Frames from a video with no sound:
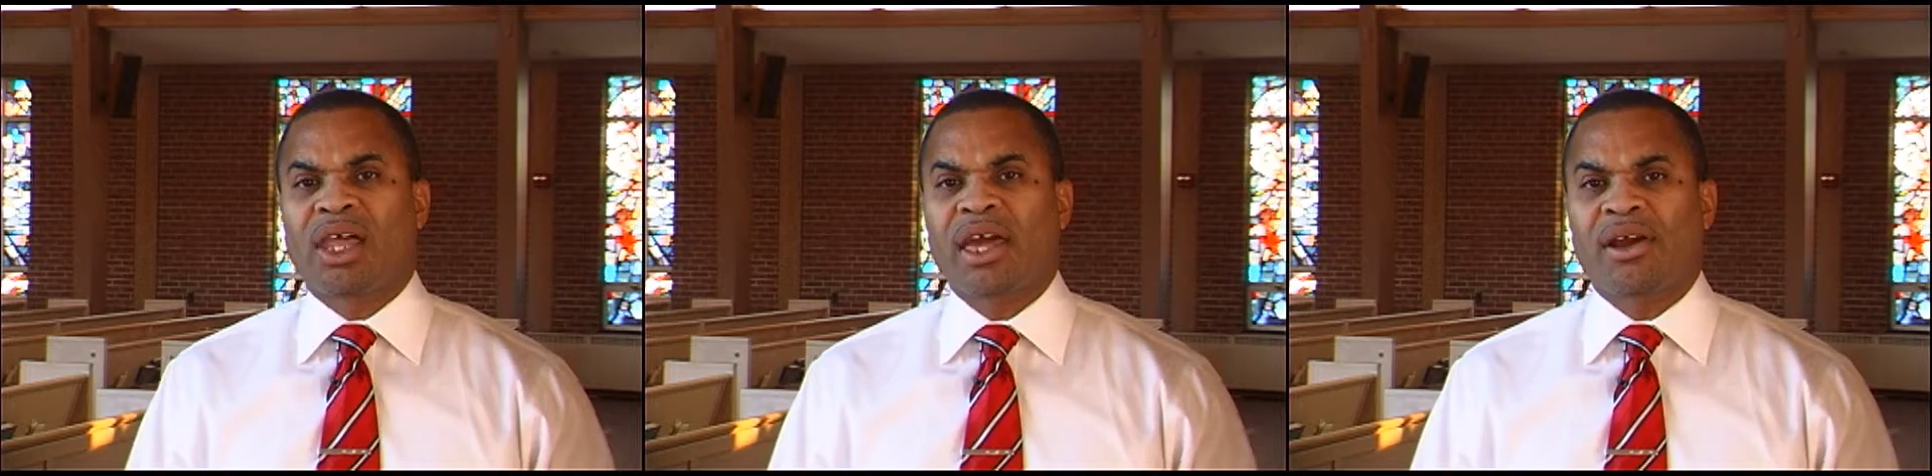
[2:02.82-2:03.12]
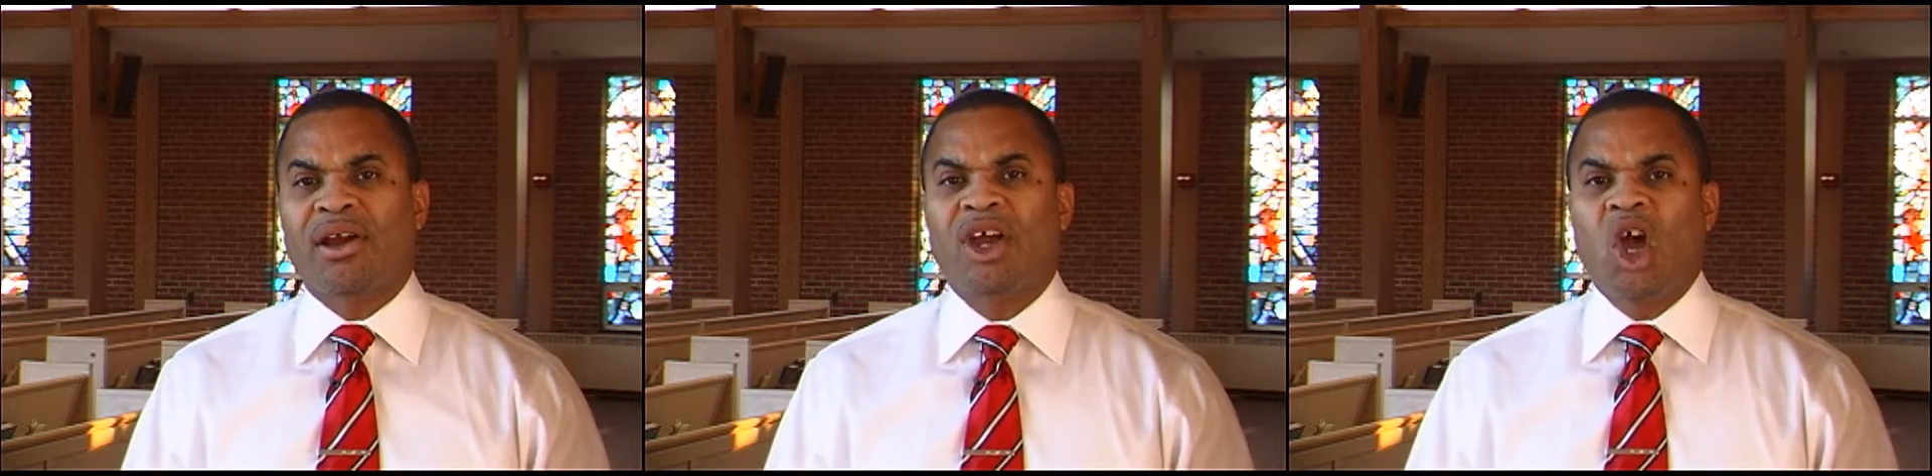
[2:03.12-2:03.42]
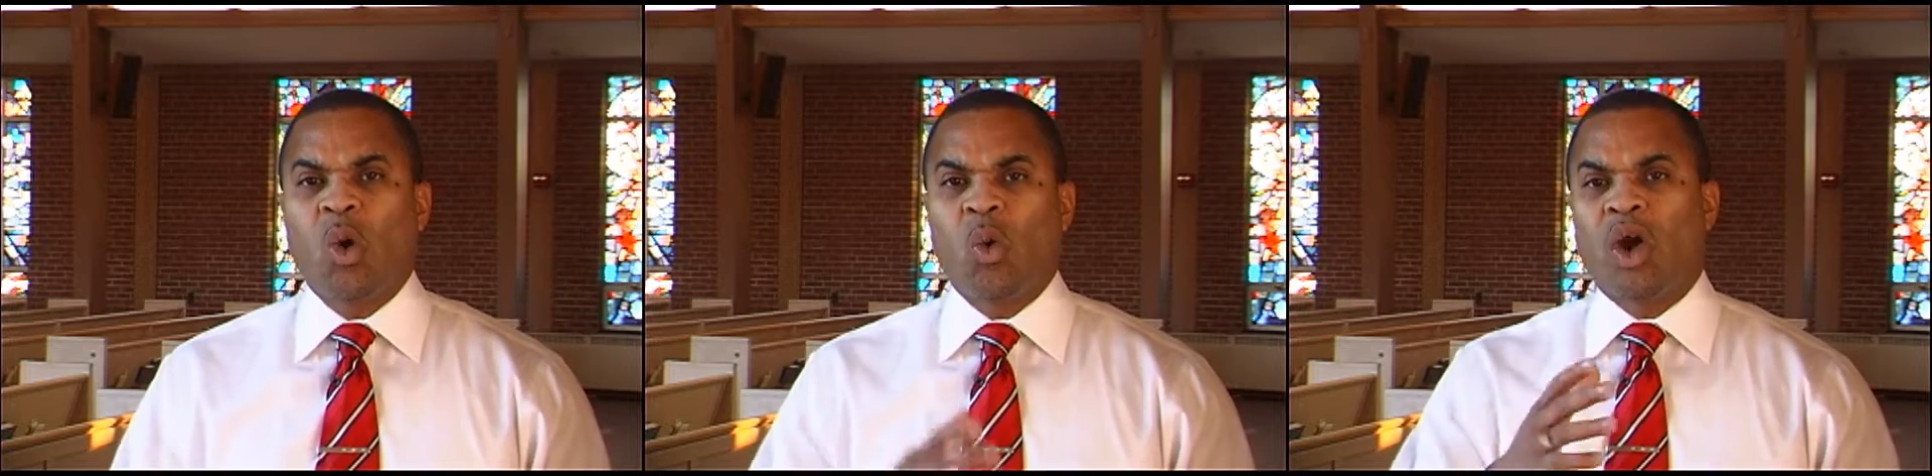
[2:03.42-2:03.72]
later,
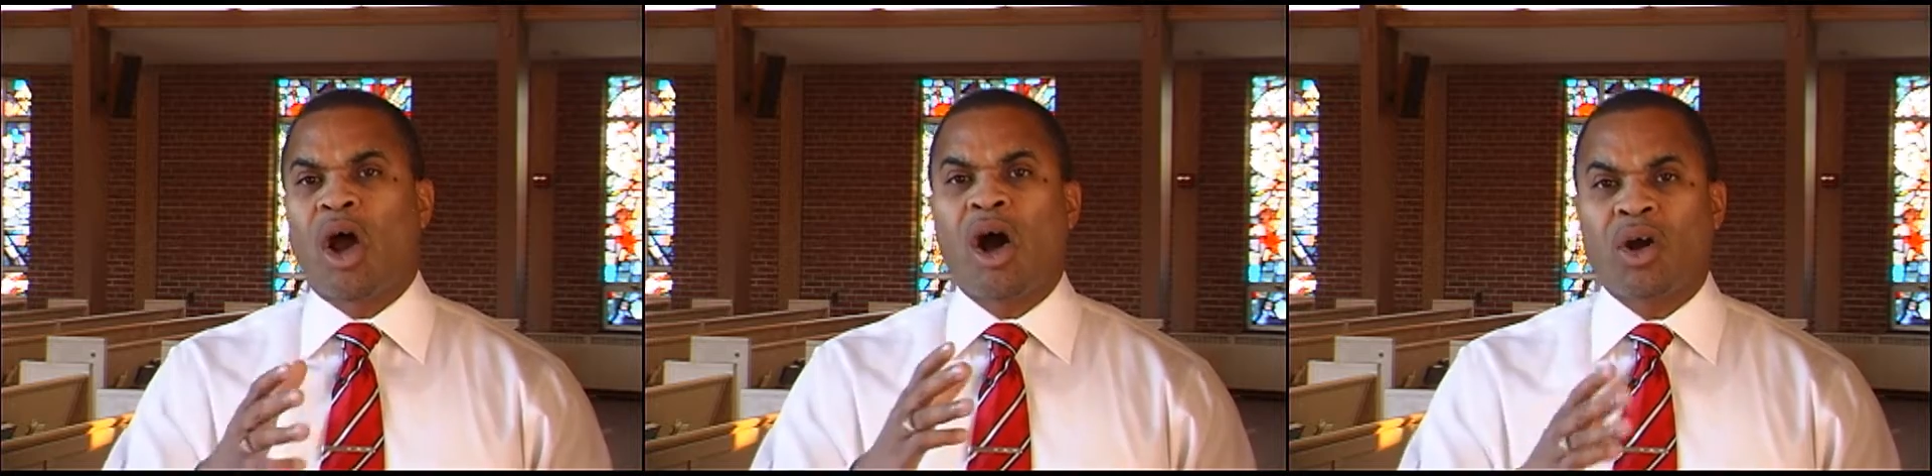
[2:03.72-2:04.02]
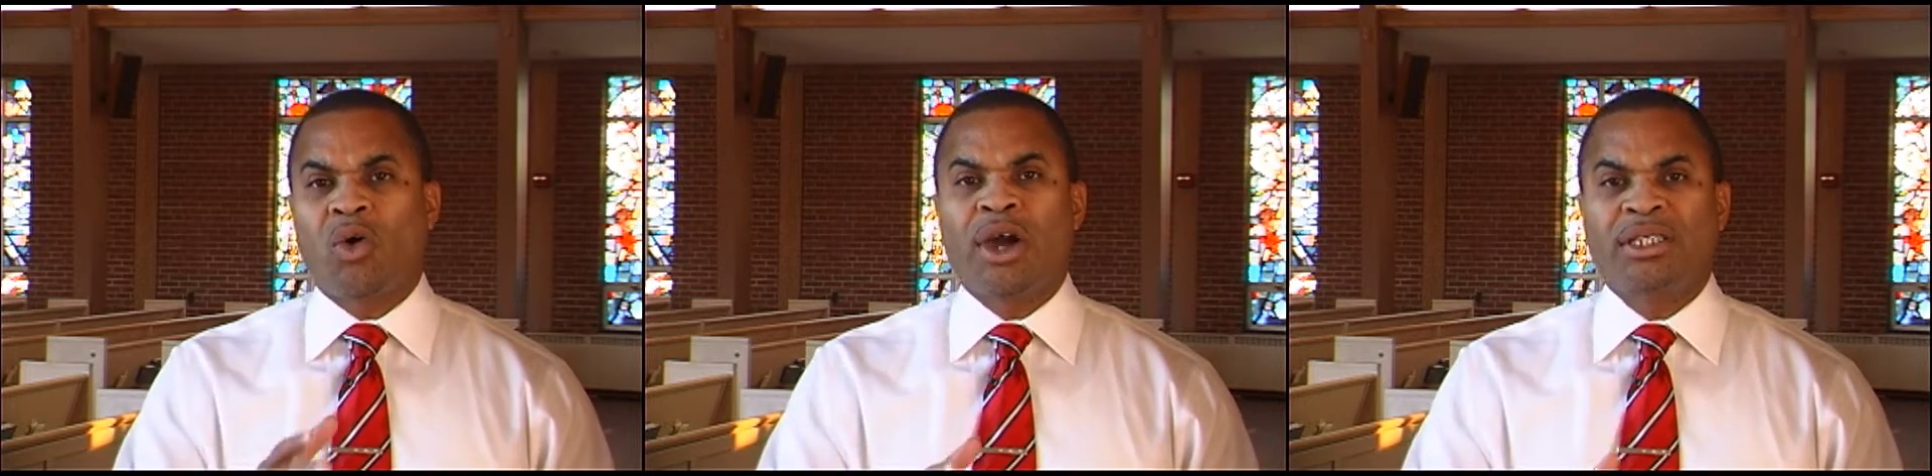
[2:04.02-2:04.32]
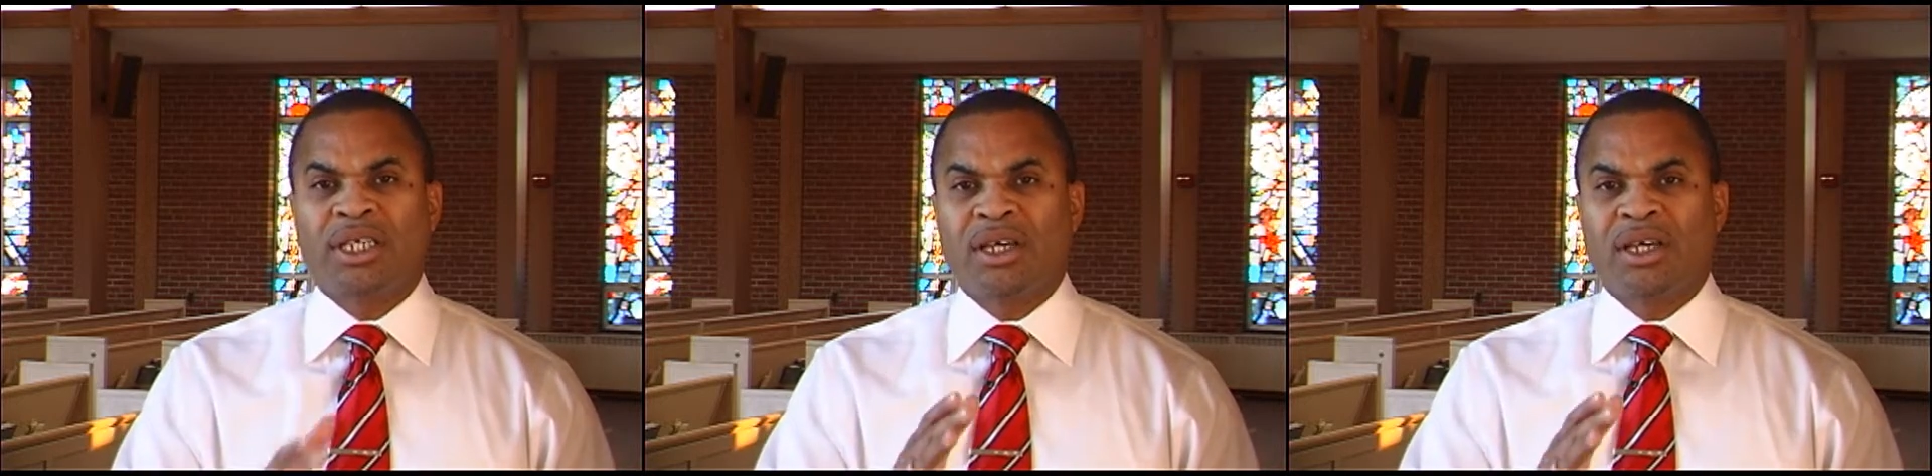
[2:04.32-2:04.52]
we're all going to